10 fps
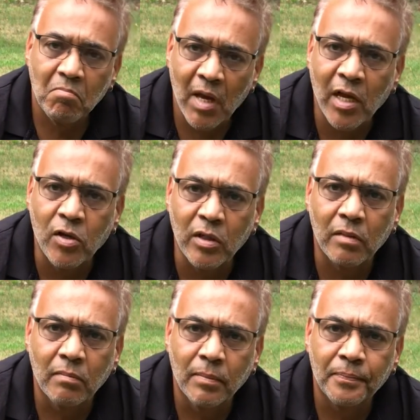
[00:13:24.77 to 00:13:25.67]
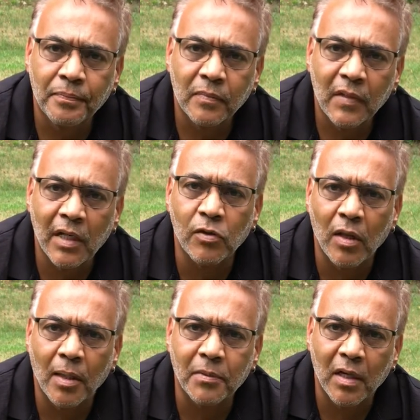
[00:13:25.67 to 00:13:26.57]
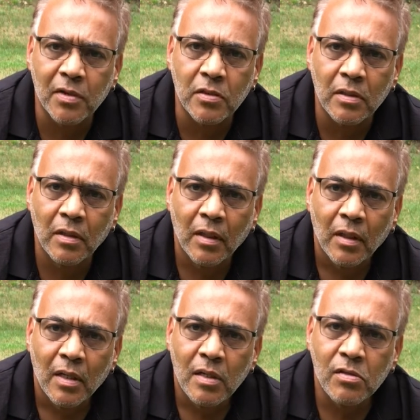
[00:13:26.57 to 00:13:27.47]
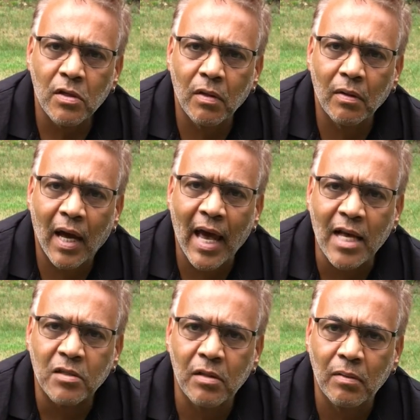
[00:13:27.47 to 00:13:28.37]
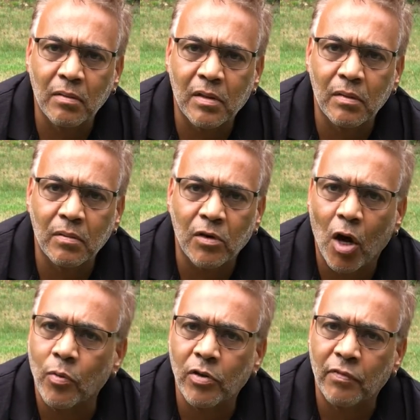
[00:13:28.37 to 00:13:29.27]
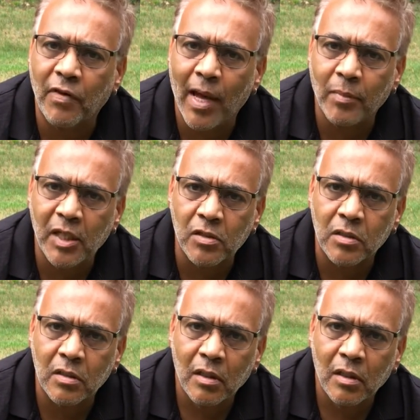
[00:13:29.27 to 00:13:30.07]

It could. It's all up to us. So I ask you to talk with your families.